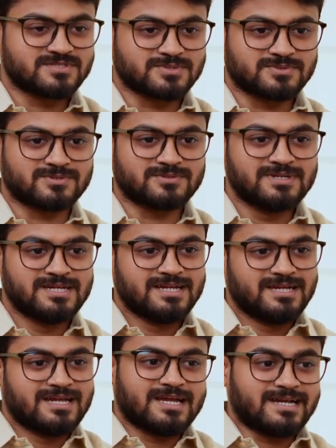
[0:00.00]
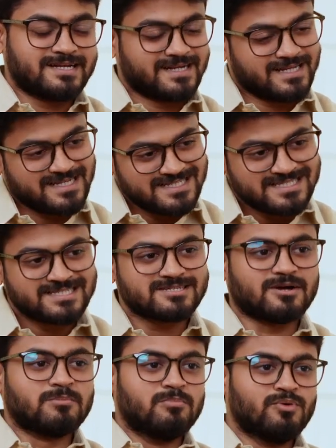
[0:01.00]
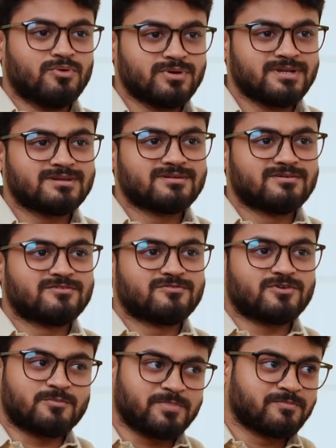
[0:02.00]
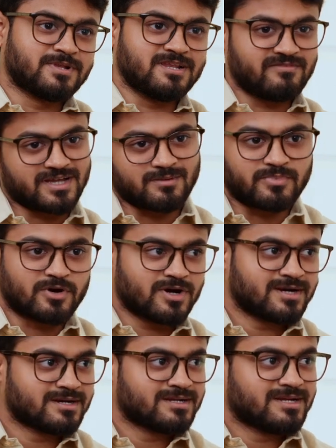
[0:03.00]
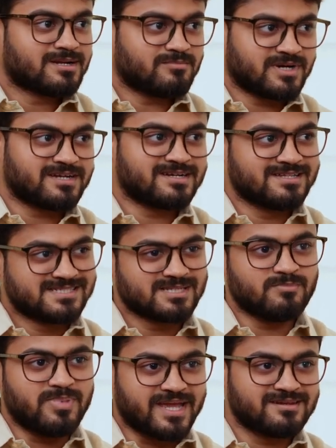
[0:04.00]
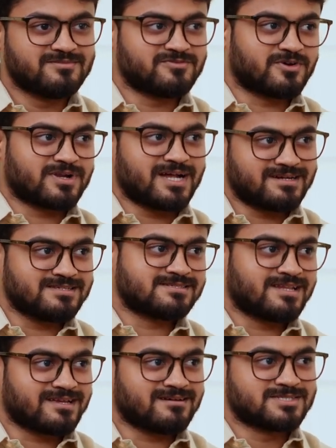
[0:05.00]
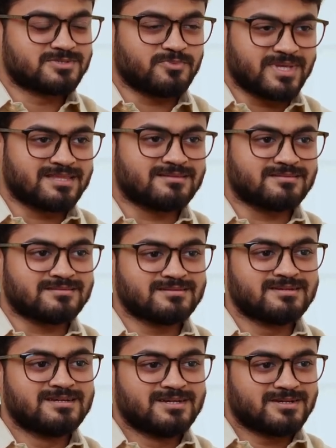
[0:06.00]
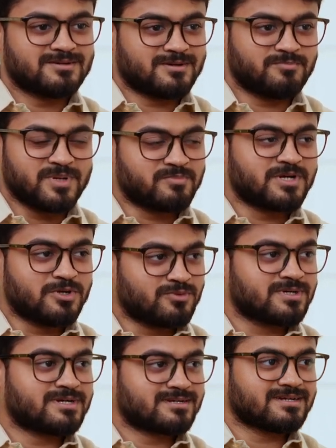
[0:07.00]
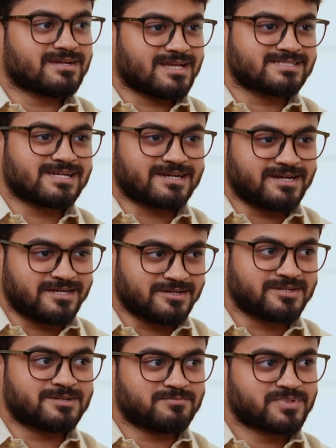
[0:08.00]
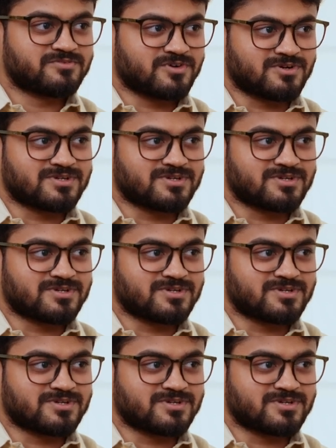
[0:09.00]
So it is a boon for people living abroad, but it is a bane for artists like us when people don't exactly turn up for